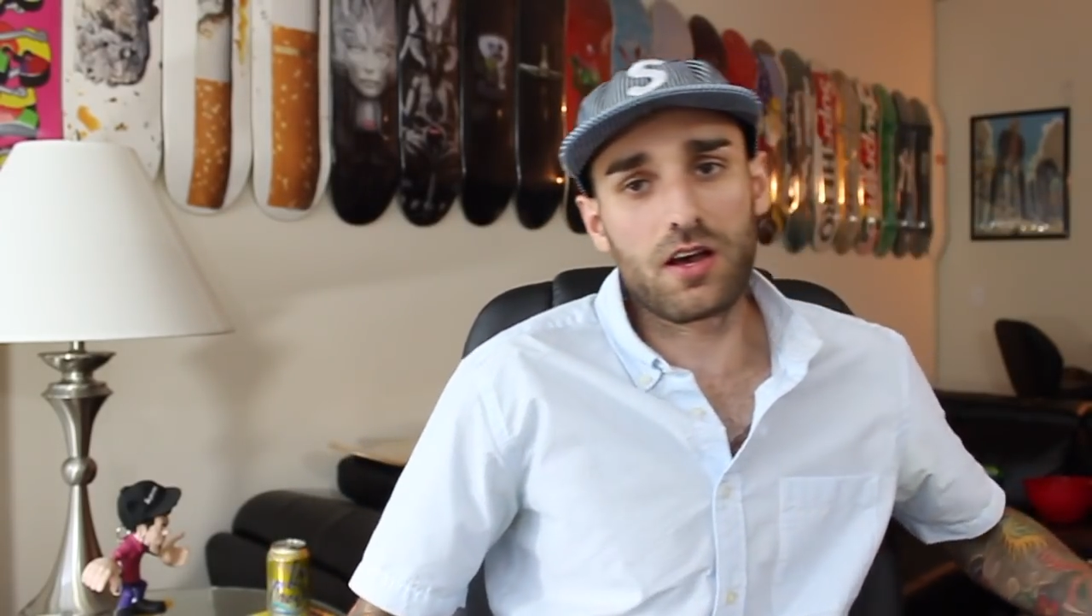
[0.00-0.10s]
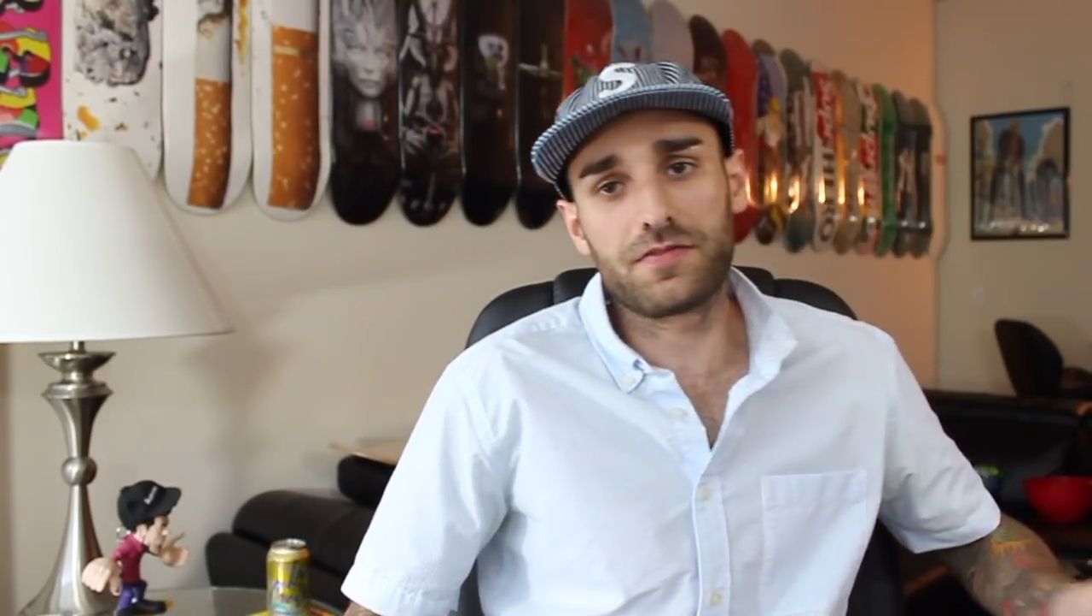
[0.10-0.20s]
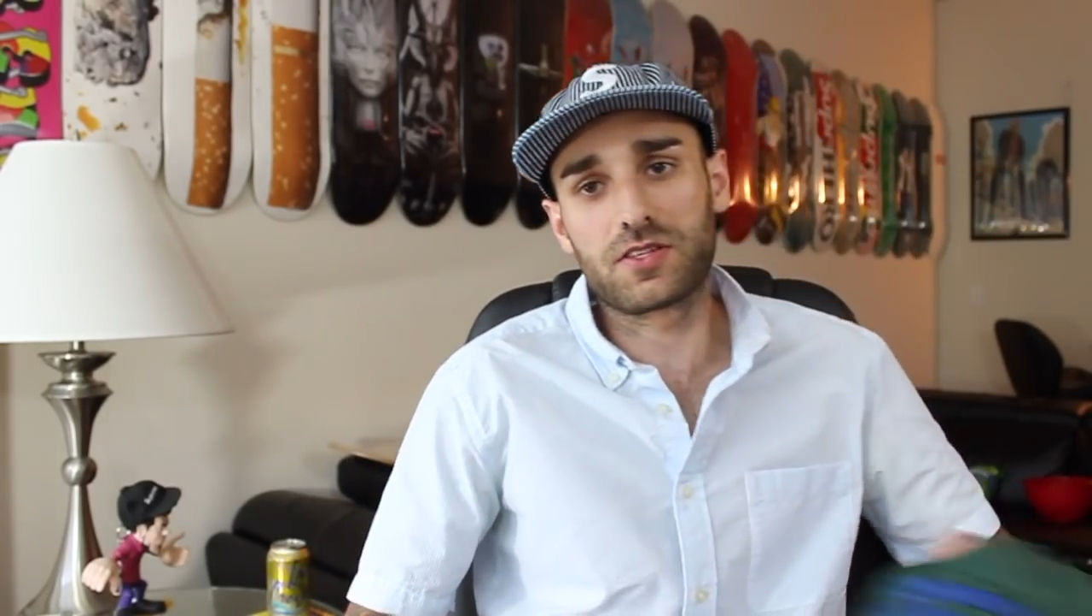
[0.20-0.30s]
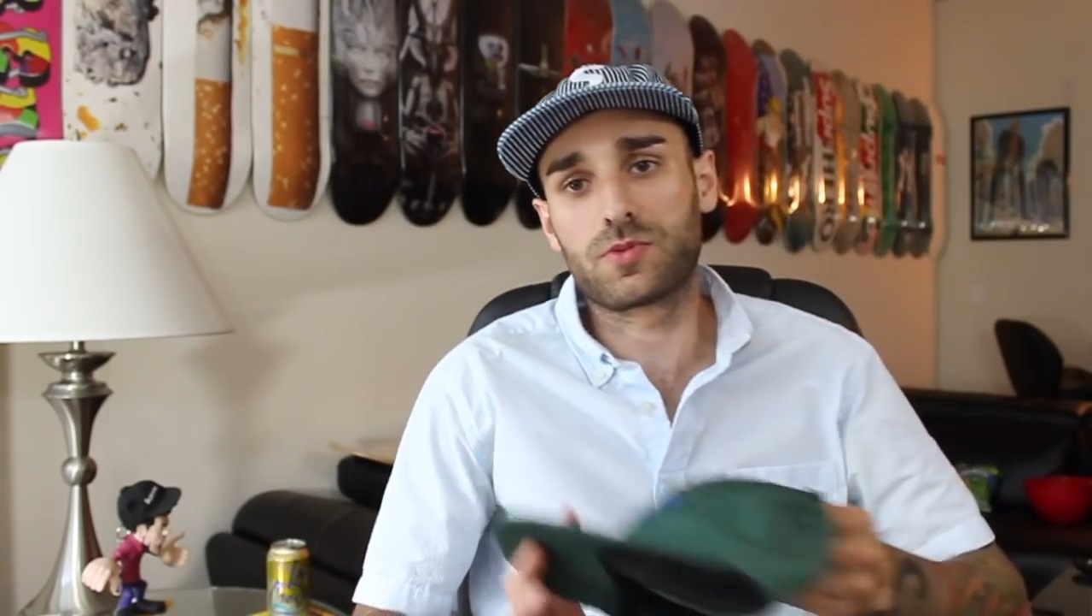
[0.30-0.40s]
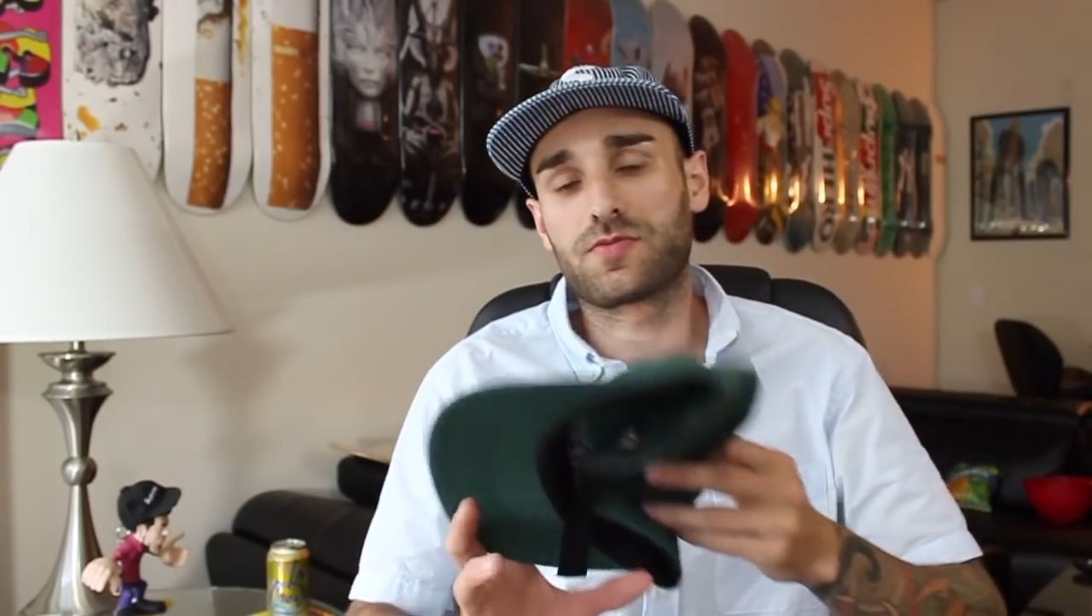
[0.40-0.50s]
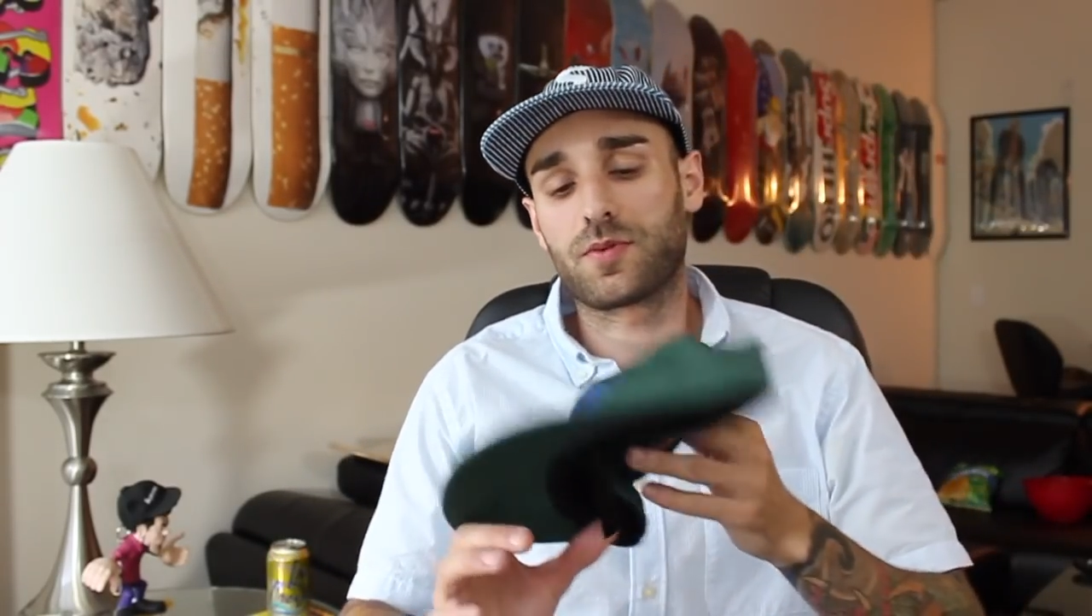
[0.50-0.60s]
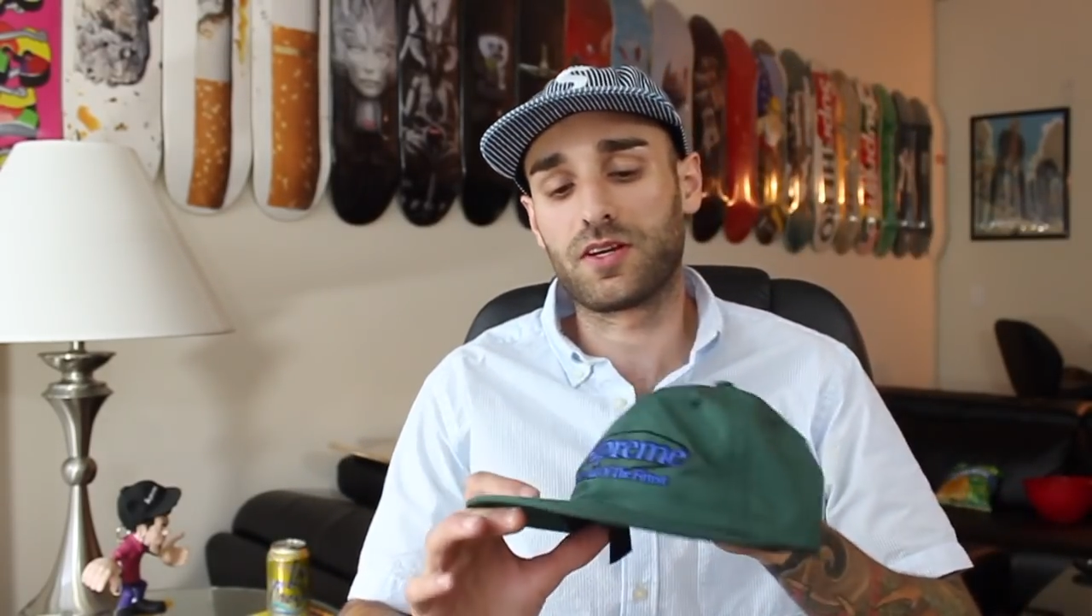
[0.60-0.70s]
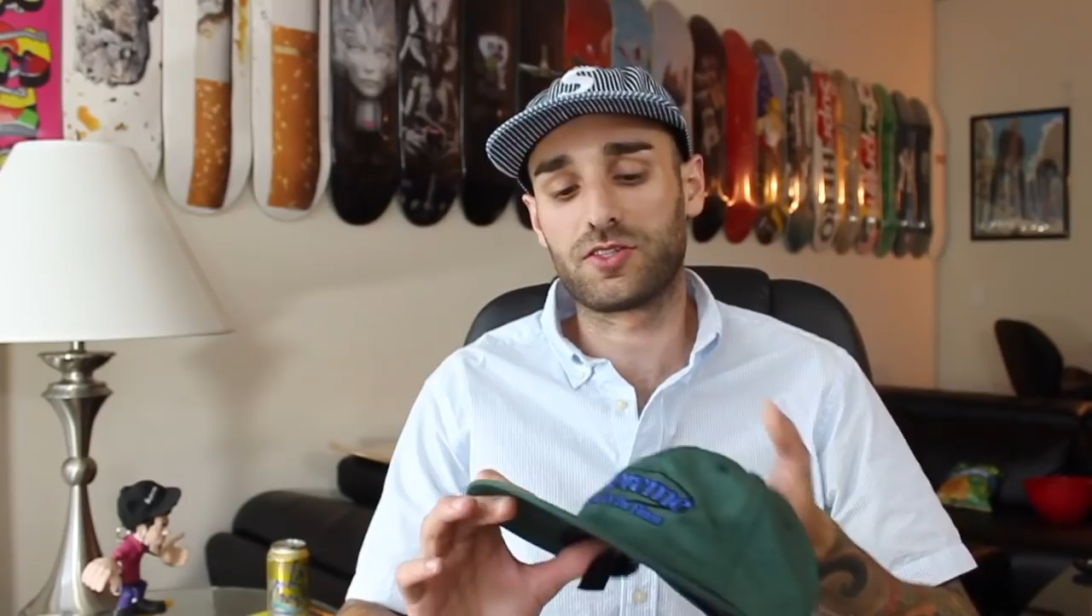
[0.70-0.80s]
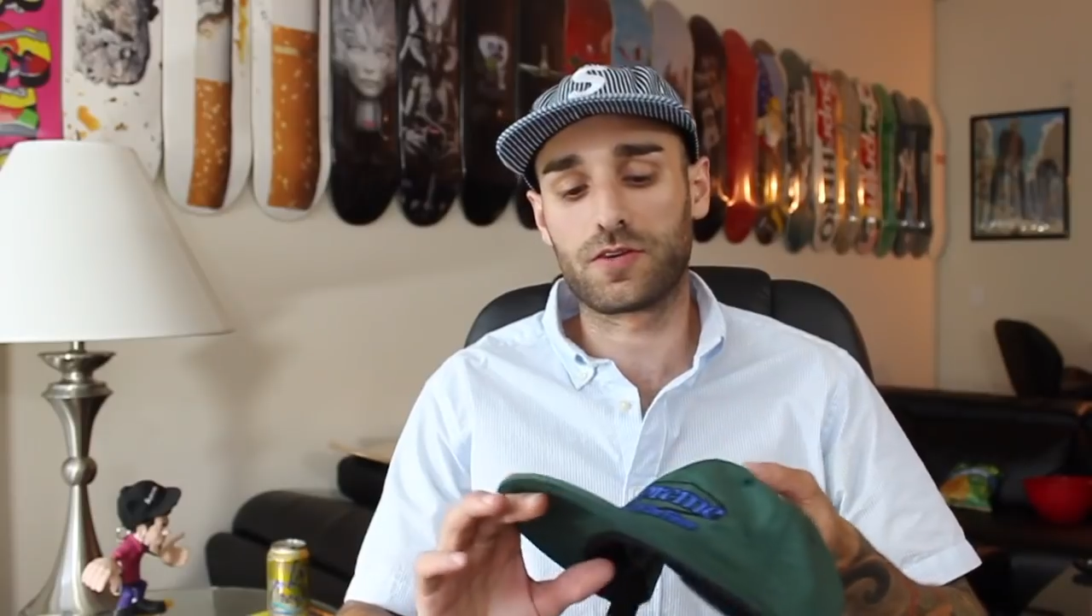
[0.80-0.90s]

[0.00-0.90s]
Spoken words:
off, this was from a